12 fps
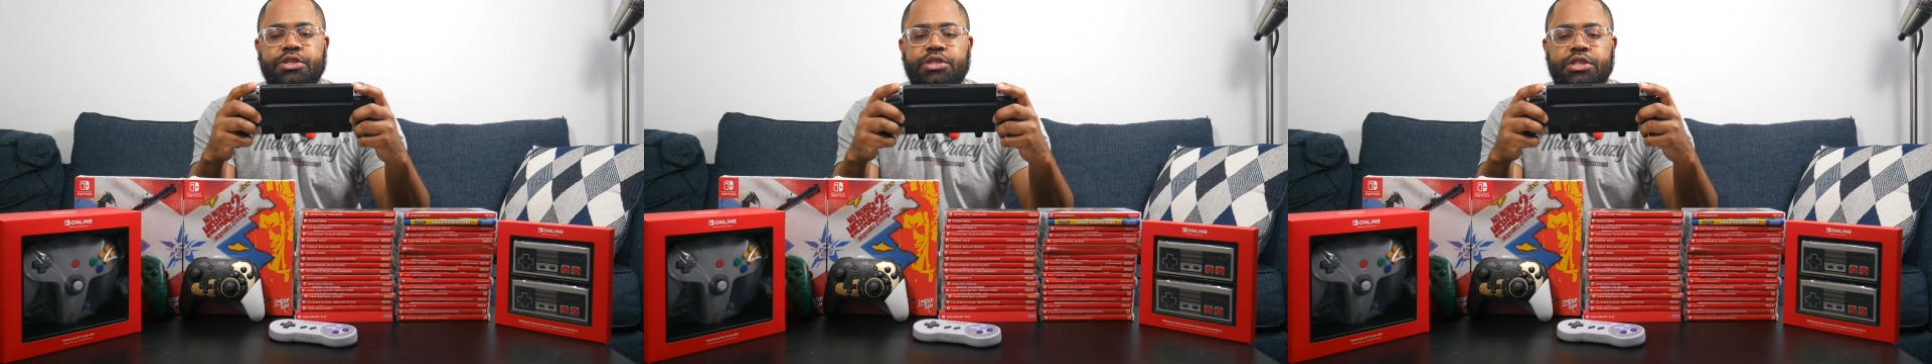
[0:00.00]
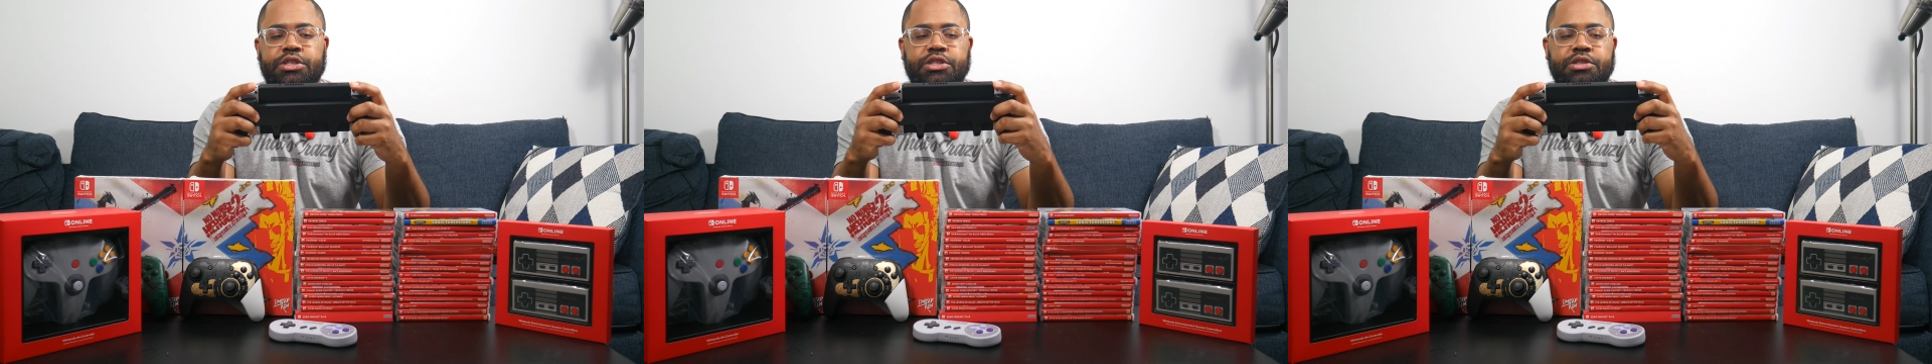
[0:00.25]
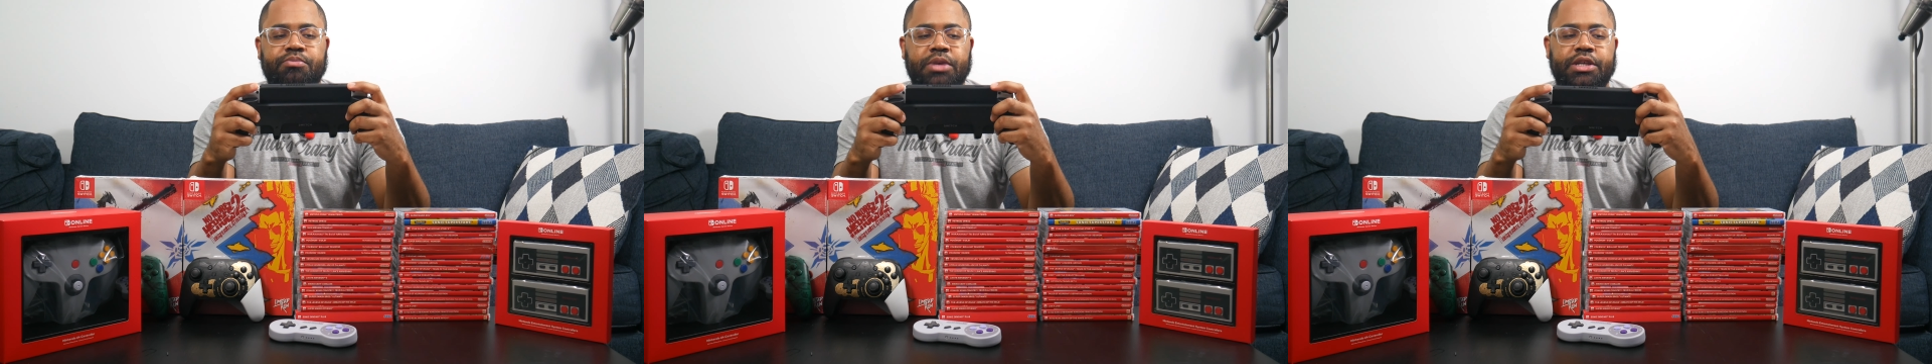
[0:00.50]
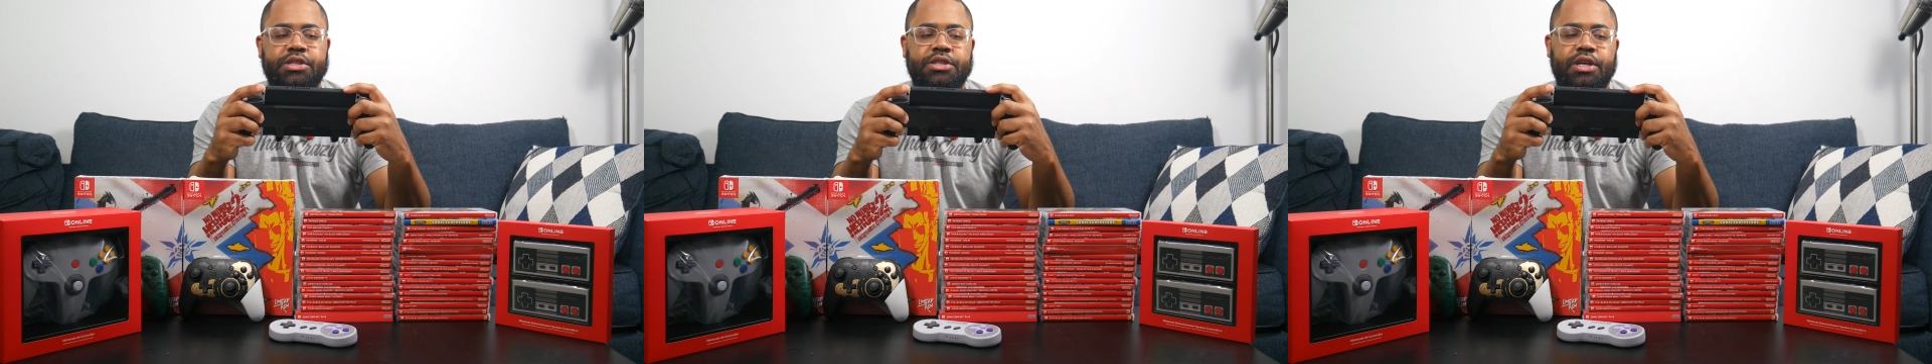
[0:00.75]
It just
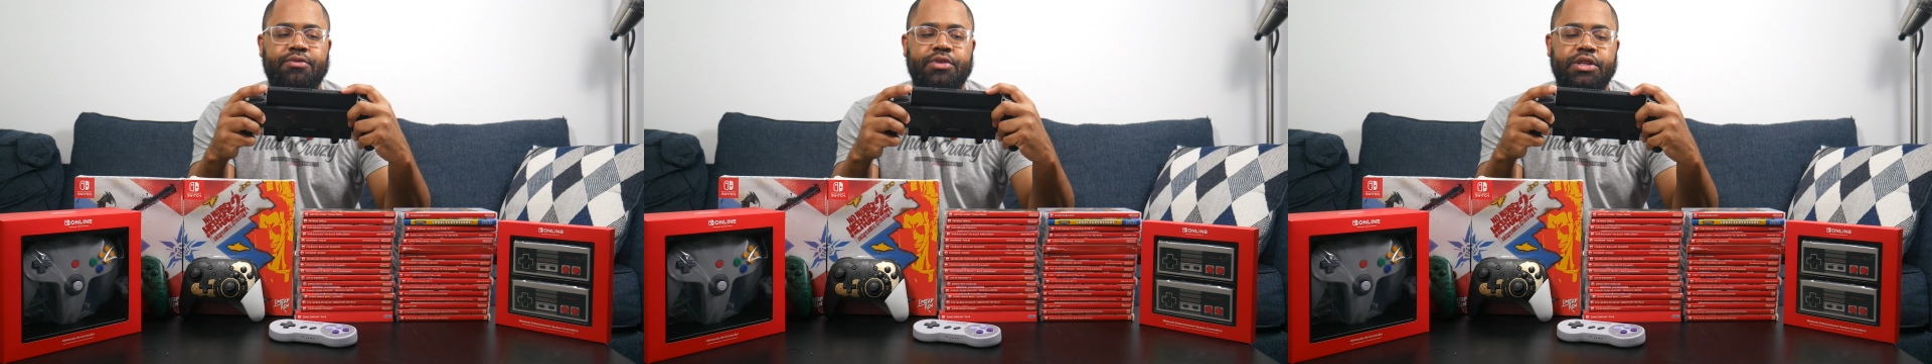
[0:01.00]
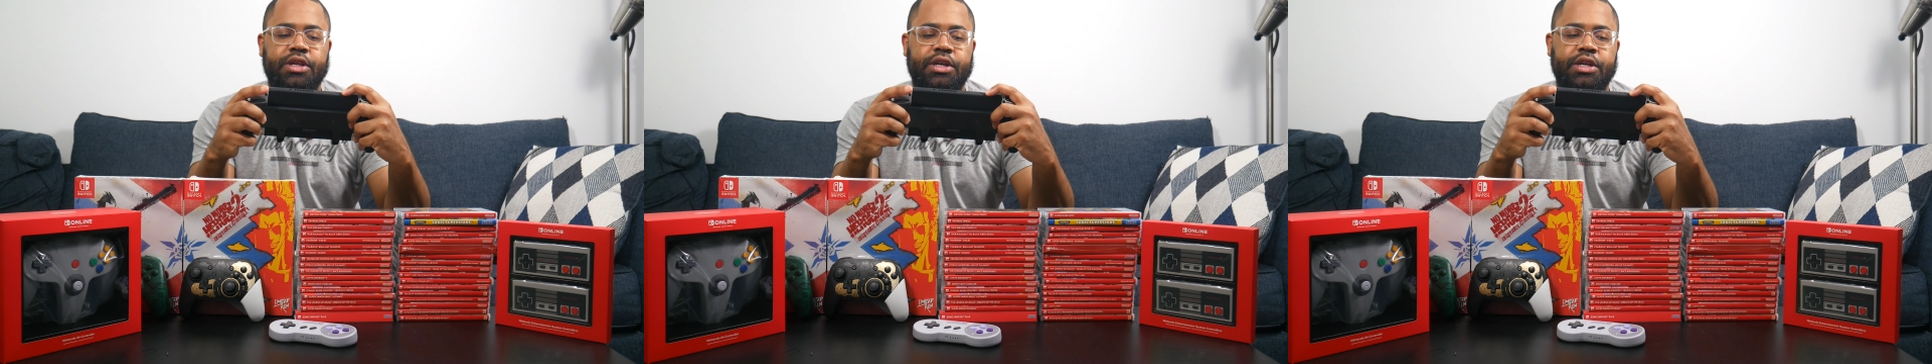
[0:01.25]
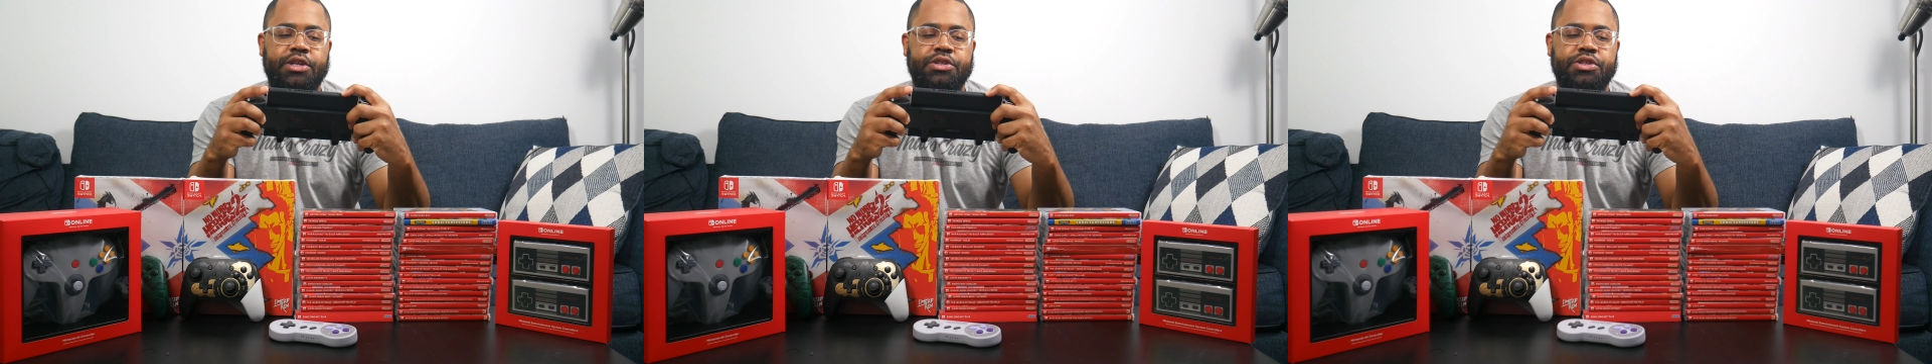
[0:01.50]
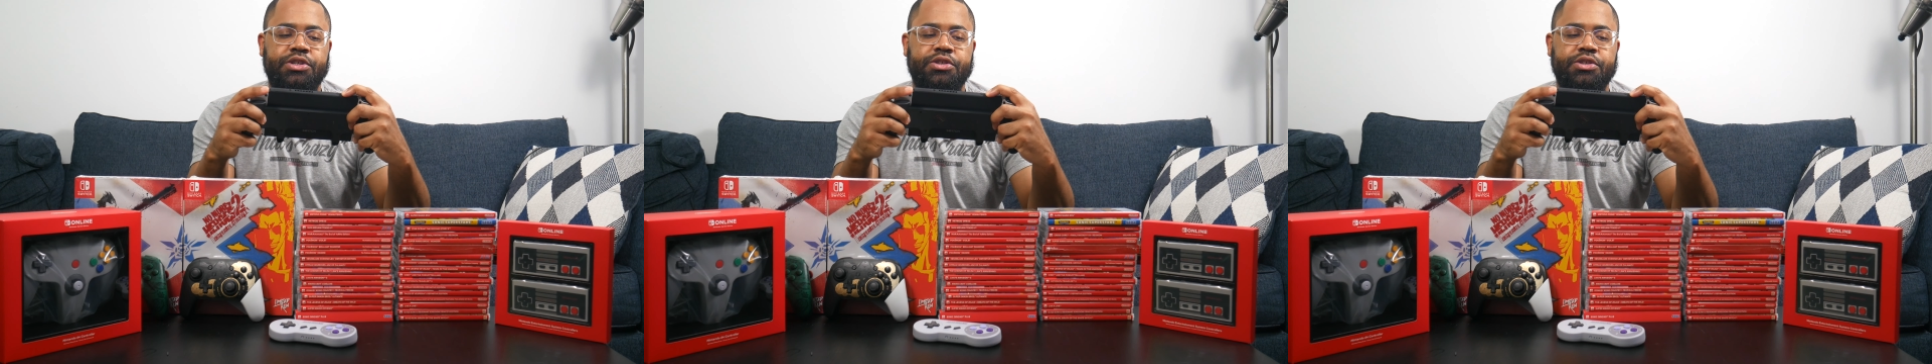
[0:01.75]
makes everything easier.